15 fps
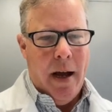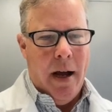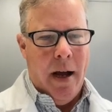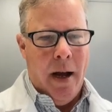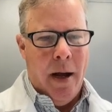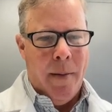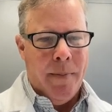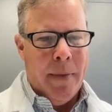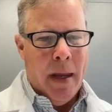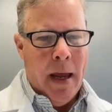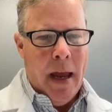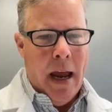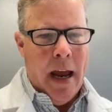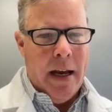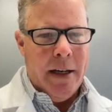And
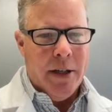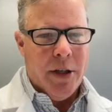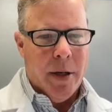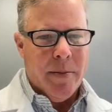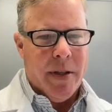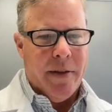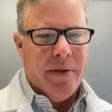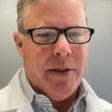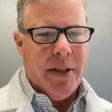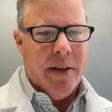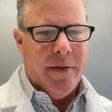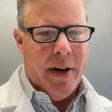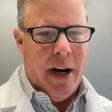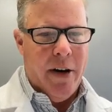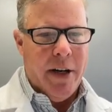in terms of
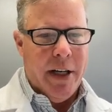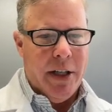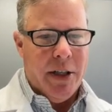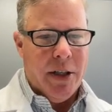severity